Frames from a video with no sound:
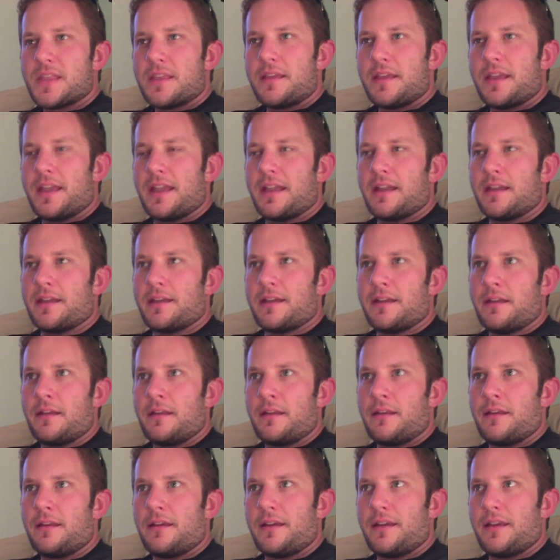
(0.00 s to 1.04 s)

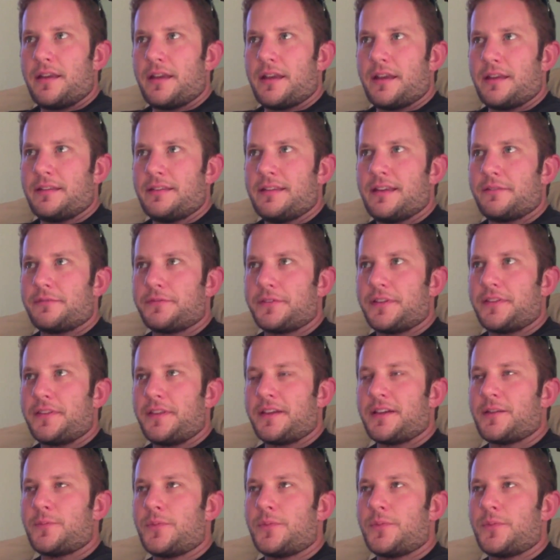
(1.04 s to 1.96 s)
And I definitely think